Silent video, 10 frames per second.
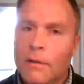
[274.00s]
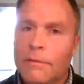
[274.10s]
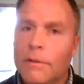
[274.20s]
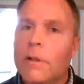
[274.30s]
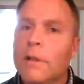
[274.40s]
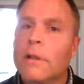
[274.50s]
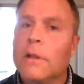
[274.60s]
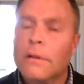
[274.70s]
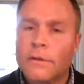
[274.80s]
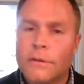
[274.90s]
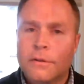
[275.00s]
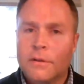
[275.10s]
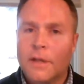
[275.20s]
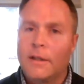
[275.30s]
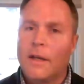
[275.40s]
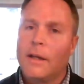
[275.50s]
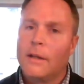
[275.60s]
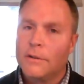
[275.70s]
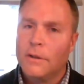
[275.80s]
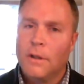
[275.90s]
for years,
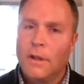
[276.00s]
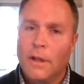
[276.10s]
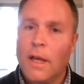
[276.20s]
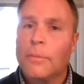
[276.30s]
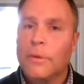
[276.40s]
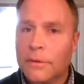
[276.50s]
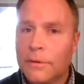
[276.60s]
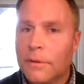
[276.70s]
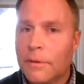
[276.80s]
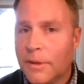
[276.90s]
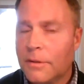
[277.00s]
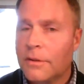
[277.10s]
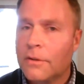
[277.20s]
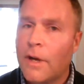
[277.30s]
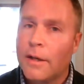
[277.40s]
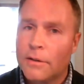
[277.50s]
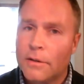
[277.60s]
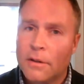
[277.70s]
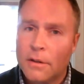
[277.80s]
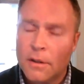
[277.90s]
technology enabled the business
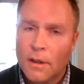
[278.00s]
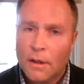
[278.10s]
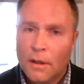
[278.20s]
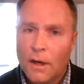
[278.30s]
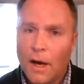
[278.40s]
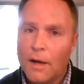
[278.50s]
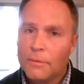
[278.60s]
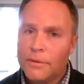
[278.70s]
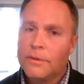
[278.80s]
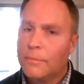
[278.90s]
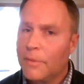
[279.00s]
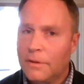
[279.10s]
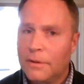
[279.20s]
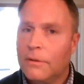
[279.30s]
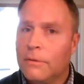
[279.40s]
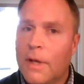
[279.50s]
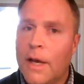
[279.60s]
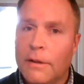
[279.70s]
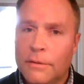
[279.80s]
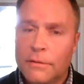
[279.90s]
strategy. I would submit to you
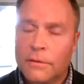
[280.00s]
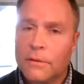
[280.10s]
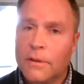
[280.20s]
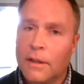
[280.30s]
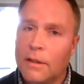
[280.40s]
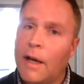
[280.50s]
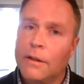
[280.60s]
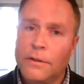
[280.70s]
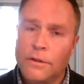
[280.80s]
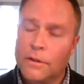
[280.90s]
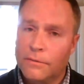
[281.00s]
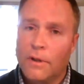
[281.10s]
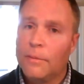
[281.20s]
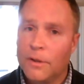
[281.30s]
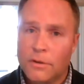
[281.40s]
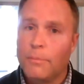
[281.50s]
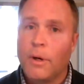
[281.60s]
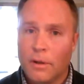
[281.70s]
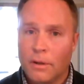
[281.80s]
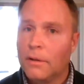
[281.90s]
now, technology is very much a
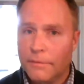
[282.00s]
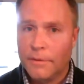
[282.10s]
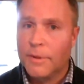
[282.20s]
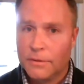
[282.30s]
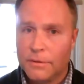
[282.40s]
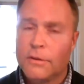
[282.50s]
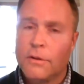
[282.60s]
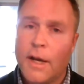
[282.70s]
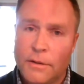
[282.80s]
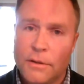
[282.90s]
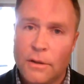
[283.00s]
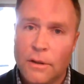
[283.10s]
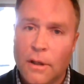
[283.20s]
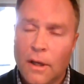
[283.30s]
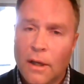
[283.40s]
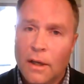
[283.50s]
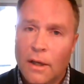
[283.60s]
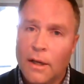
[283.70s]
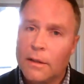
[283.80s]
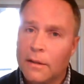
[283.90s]
part of the business strategy.
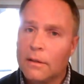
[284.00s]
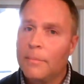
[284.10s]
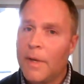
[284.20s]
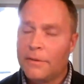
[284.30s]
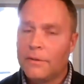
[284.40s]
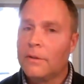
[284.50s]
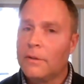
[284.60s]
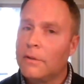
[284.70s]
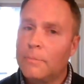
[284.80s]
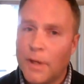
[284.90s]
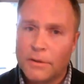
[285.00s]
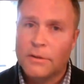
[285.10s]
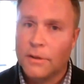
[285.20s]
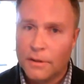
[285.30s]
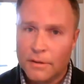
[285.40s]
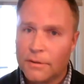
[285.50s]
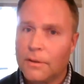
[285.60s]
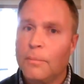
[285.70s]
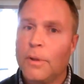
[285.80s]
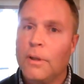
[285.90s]
And I think the message, especially in
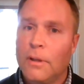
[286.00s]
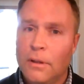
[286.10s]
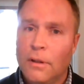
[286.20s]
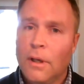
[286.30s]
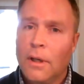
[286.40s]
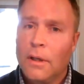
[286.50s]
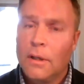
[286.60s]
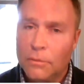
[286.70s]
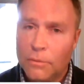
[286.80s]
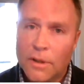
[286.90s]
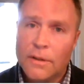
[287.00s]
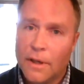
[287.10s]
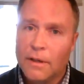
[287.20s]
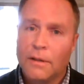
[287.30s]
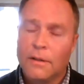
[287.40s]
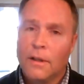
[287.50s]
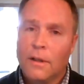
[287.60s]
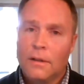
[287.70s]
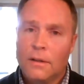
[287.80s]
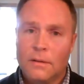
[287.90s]
CP, in retail,
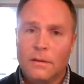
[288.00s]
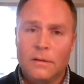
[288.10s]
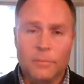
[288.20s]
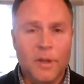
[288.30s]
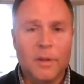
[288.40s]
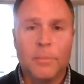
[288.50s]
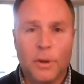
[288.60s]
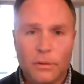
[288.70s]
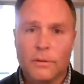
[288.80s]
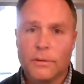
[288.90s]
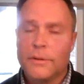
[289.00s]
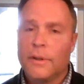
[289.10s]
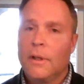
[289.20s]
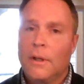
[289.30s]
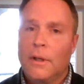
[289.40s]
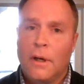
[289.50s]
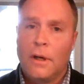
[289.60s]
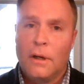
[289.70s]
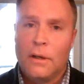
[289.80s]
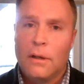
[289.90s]
is be bold.
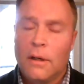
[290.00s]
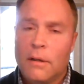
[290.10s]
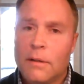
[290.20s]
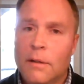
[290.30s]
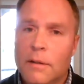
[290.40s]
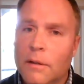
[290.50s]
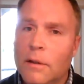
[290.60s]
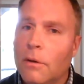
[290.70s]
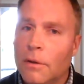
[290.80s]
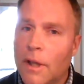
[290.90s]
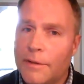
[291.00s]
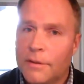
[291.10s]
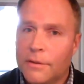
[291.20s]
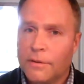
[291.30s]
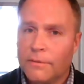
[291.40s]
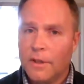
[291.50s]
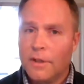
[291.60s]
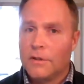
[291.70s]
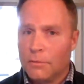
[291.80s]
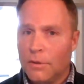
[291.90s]
The coalescence of
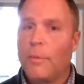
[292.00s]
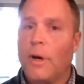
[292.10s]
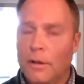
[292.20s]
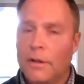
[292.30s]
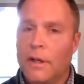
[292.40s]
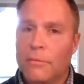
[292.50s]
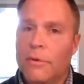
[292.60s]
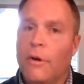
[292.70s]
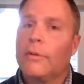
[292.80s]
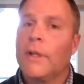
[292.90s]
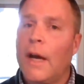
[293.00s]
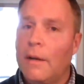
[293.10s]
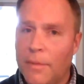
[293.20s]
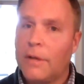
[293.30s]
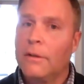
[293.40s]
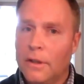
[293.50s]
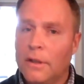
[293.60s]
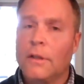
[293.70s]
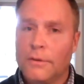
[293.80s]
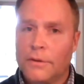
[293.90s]
these three parts, like we've only gotten better in
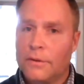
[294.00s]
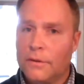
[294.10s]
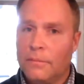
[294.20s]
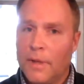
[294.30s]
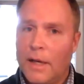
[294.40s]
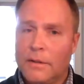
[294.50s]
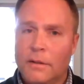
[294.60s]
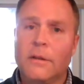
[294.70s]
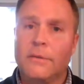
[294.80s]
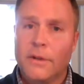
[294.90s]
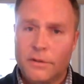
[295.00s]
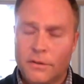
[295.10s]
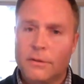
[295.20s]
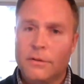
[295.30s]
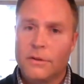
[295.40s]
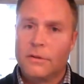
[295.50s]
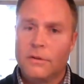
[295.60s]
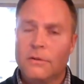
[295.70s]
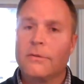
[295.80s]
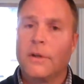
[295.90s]
the ecosystem at delivering
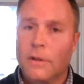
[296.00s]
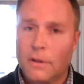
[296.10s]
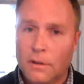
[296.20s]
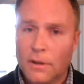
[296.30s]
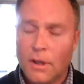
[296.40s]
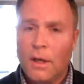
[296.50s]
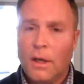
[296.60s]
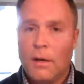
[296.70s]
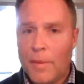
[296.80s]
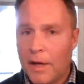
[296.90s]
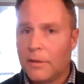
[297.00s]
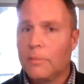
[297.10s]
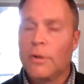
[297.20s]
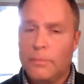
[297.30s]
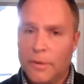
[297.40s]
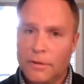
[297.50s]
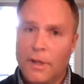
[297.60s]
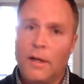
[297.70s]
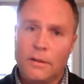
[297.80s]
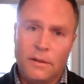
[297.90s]
solutions. You've heard about the
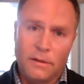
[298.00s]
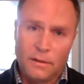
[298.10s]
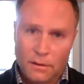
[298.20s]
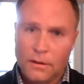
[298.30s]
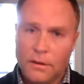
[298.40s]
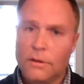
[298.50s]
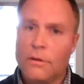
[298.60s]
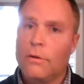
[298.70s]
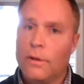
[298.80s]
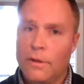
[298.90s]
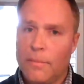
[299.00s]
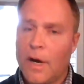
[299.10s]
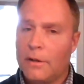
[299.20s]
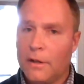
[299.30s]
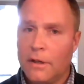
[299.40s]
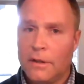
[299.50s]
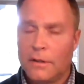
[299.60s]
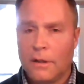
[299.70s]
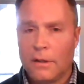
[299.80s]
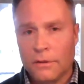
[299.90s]
pre-built content, the clean core, the modern
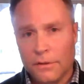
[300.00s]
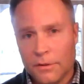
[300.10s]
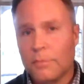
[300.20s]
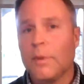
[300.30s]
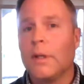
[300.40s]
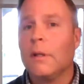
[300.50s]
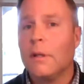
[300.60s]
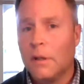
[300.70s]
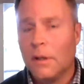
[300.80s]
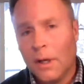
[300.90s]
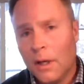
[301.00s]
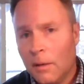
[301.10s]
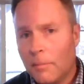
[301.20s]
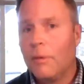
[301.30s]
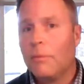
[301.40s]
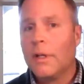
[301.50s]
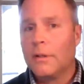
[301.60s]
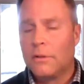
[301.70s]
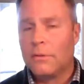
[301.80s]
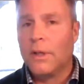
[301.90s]
architecture, the speed by which